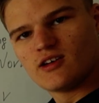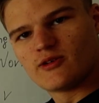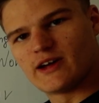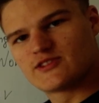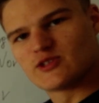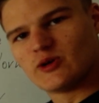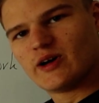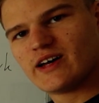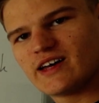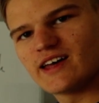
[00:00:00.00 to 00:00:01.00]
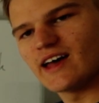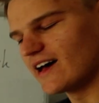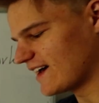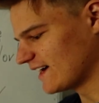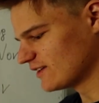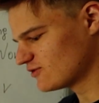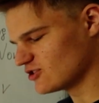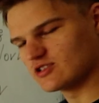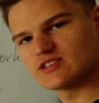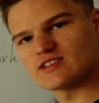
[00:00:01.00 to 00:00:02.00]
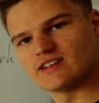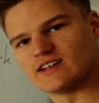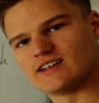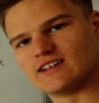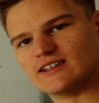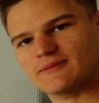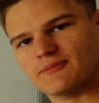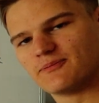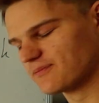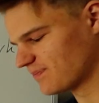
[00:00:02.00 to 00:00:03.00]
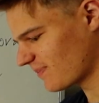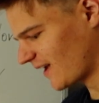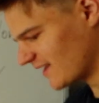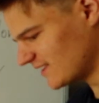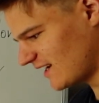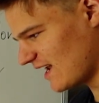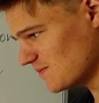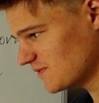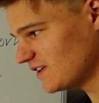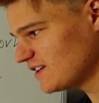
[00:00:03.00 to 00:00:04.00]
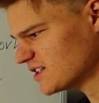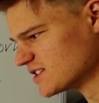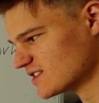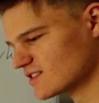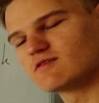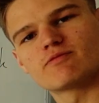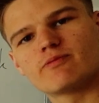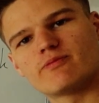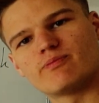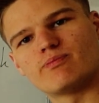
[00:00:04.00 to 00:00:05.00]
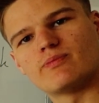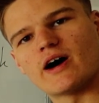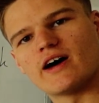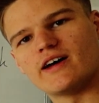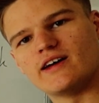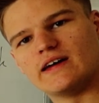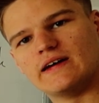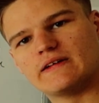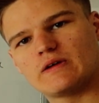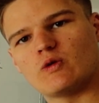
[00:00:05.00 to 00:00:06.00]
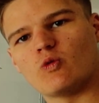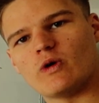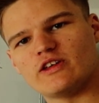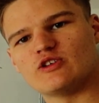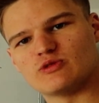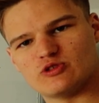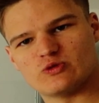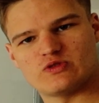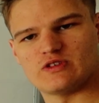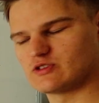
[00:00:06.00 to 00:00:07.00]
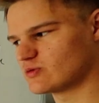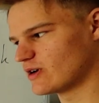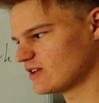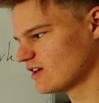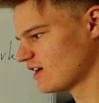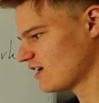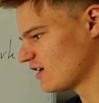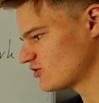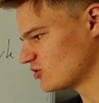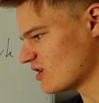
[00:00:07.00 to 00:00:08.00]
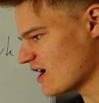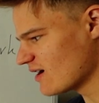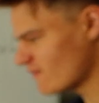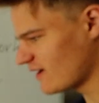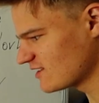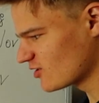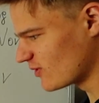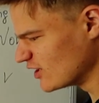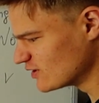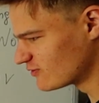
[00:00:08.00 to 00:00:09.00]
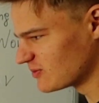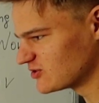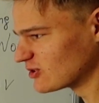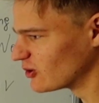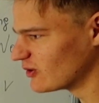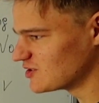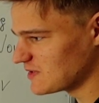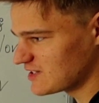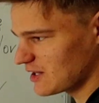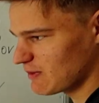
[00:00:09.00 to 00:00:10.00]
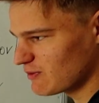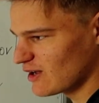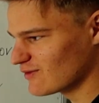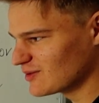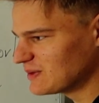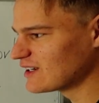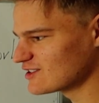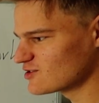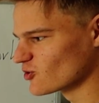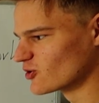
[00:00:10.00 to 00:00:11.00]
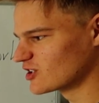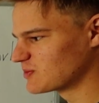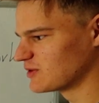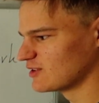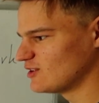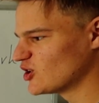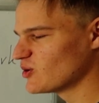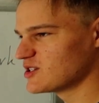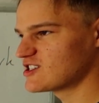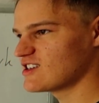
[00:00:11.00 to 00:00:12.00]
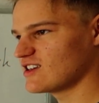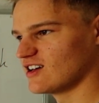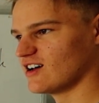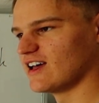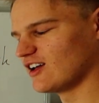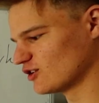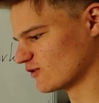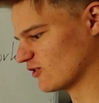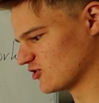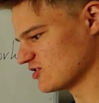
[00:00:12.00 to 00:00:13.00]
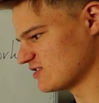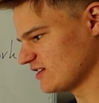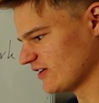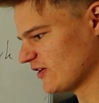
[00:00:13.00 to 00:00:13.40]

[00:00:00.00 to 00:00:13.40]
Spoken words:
right, so I kind of just named these by when you would use these, right? So you have acceleration from 0 is basically when we have the biggest torque, but the lowest angular velocity.